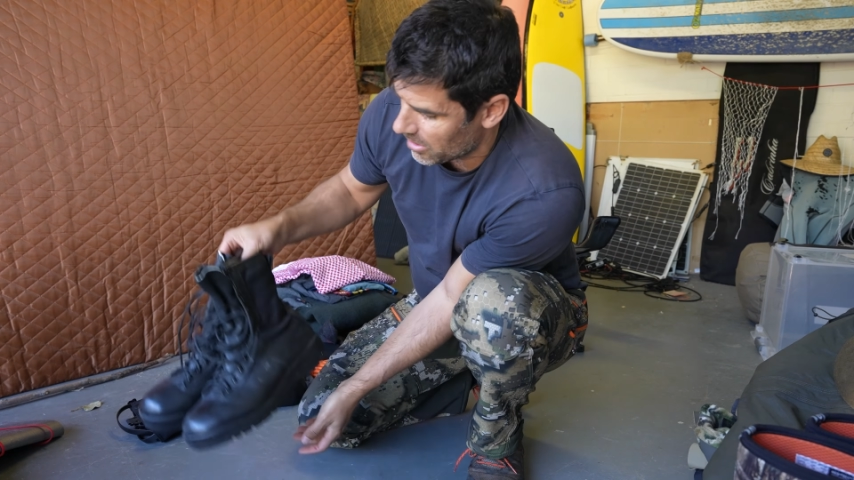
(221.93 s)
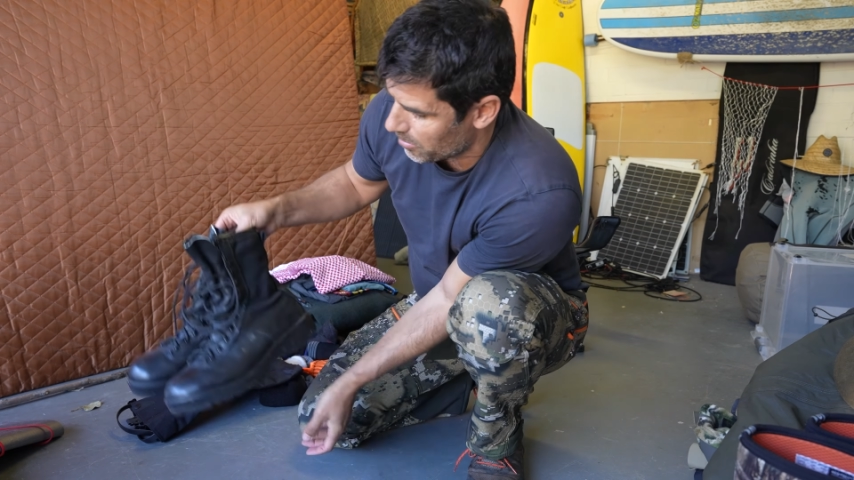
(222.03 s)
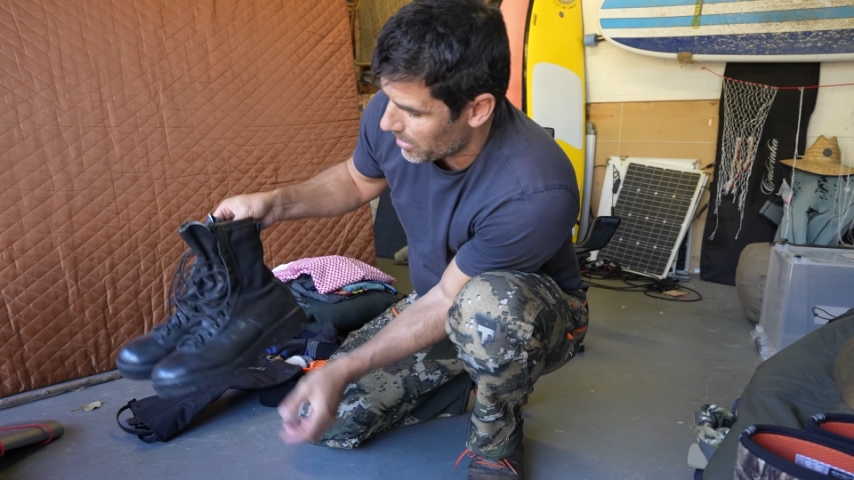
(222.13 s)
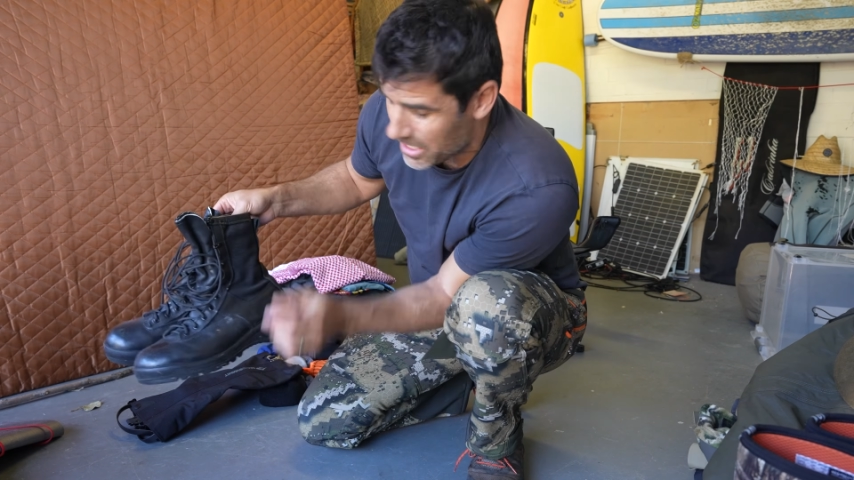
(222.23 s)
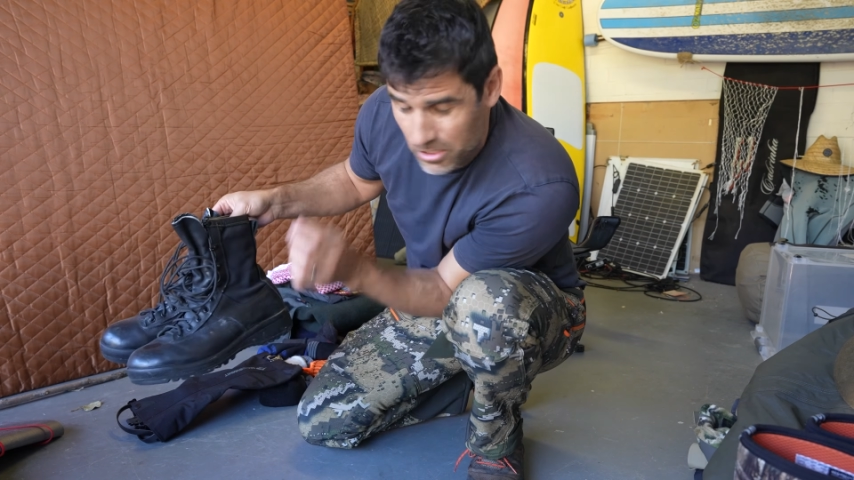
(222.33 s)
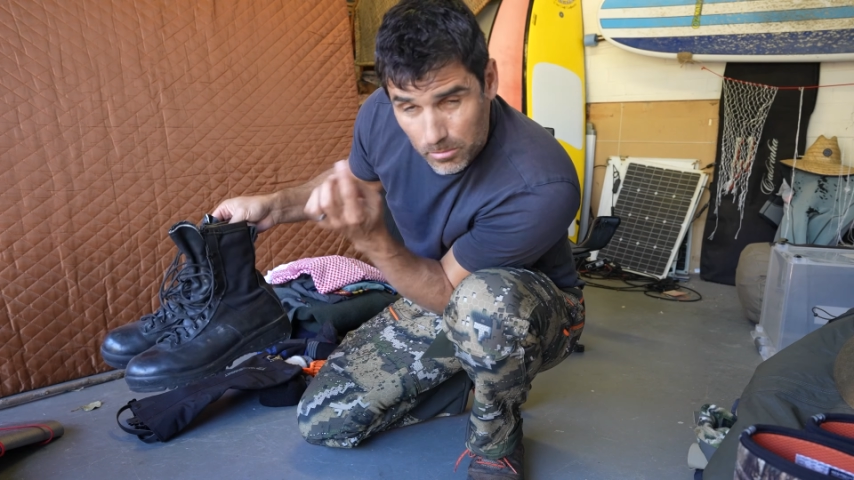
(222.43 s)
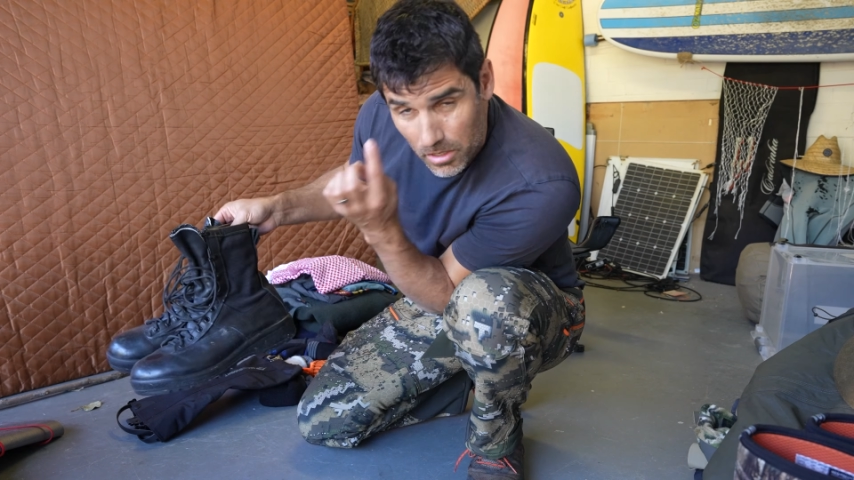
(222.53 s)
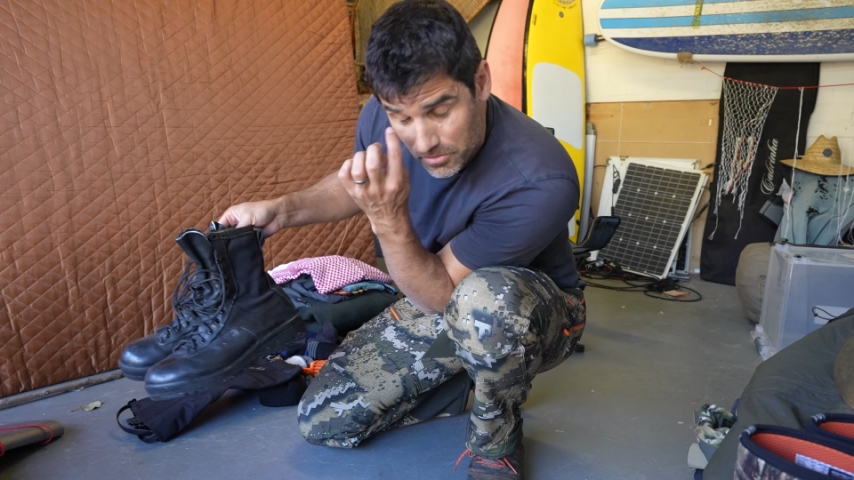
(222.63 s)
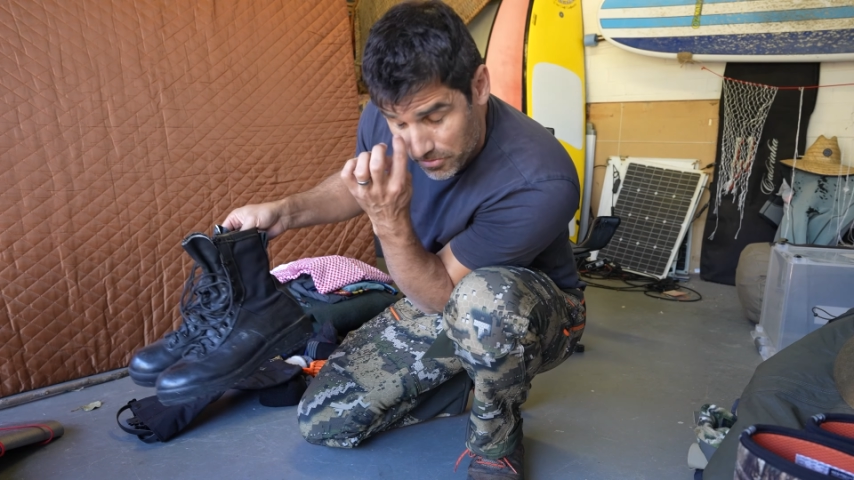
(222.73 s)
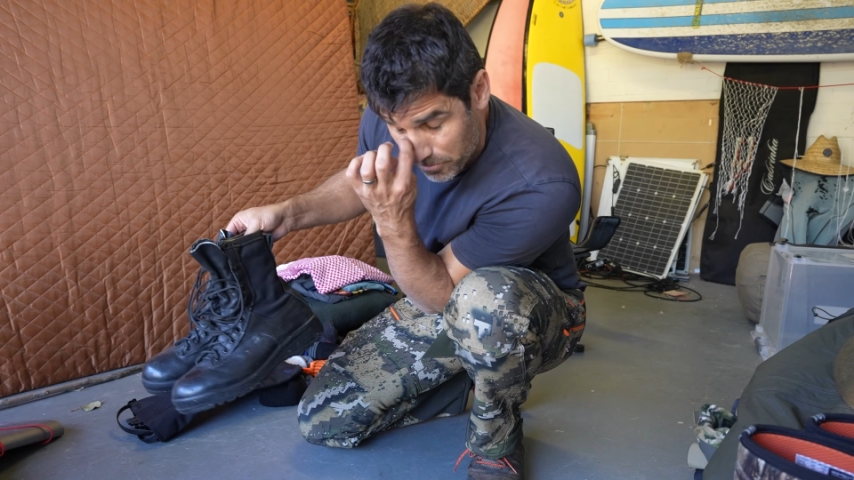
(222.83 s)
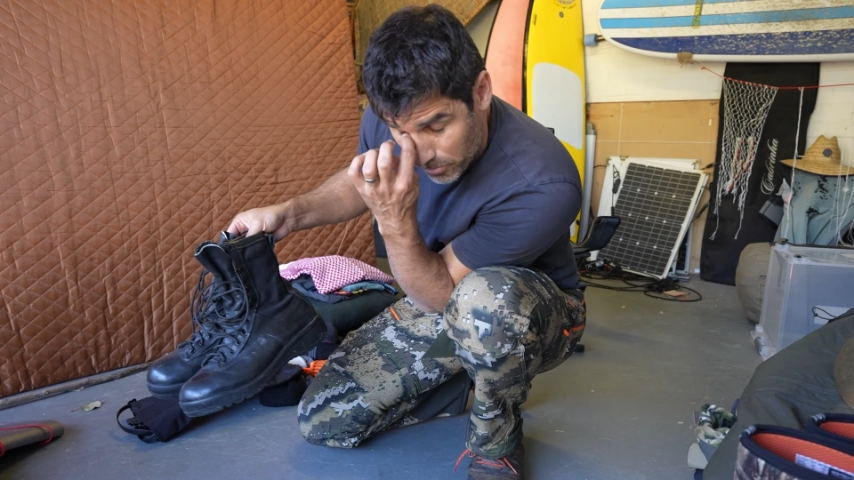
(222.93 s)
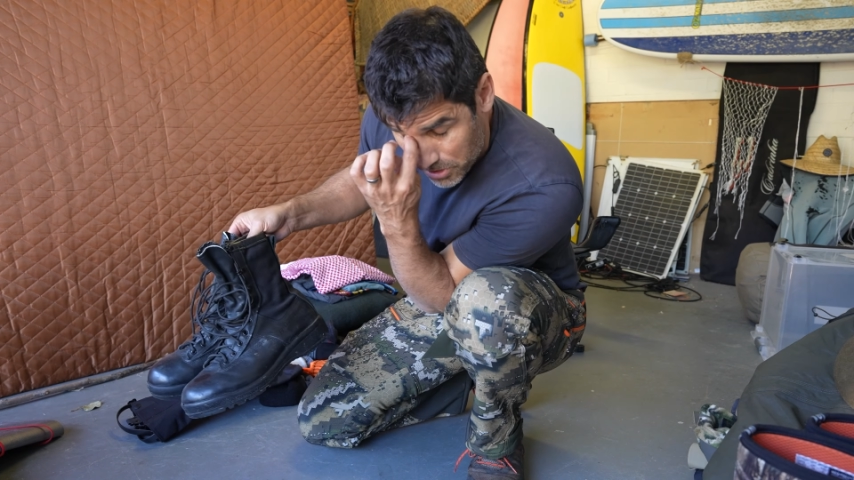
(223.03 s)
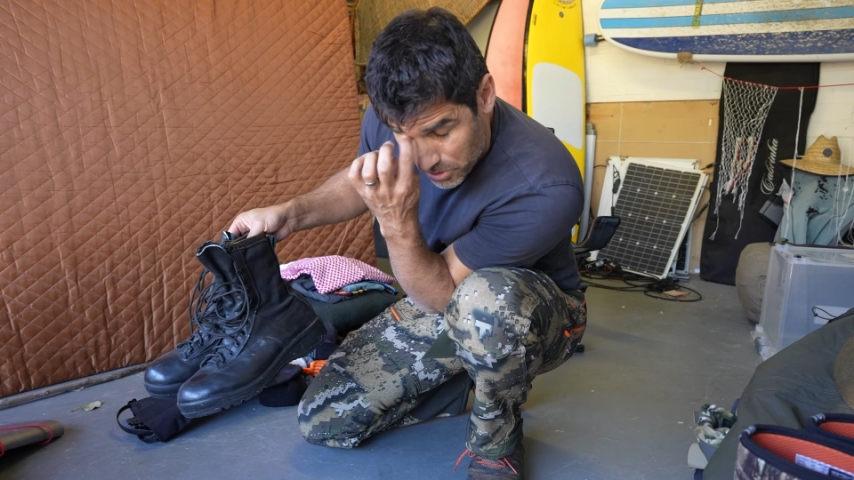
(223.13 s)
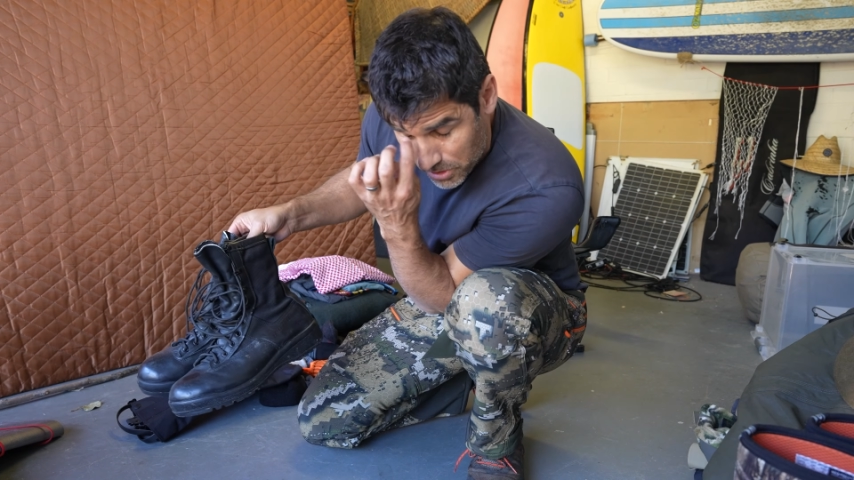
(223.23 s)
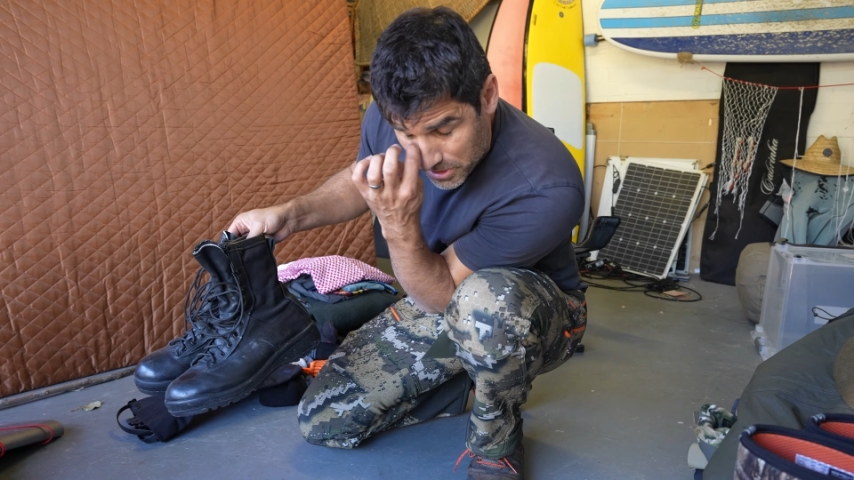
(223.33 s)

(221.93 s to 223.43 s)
Black's not my choice